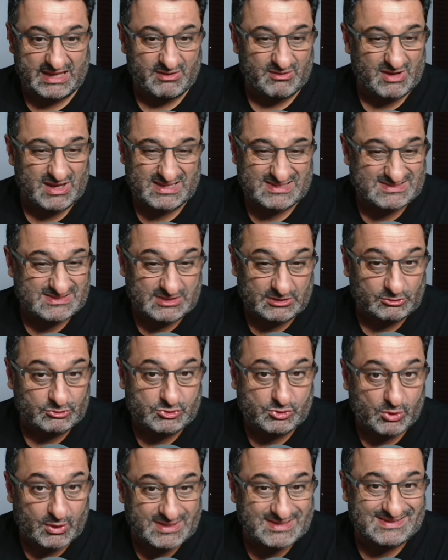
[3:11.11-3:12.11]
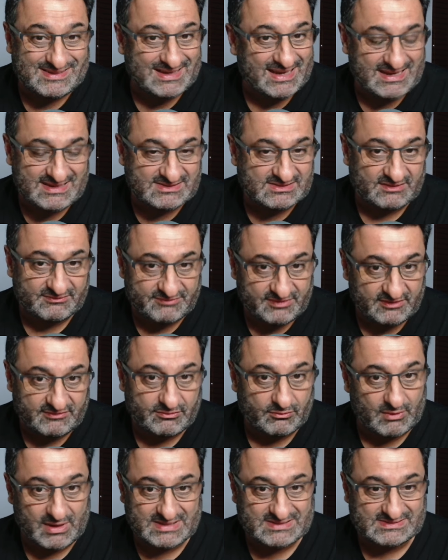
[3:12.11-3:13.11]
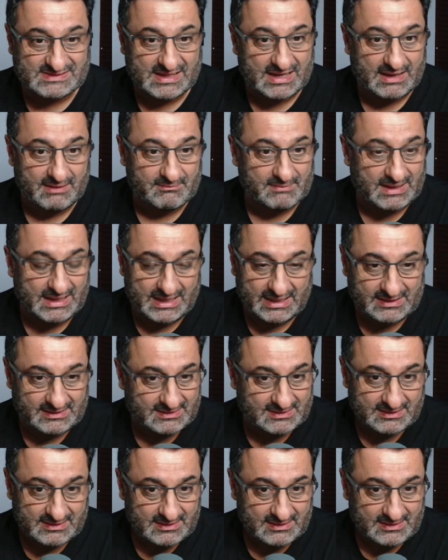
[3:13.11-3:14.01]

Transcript: it's still 28-something for West Ham. And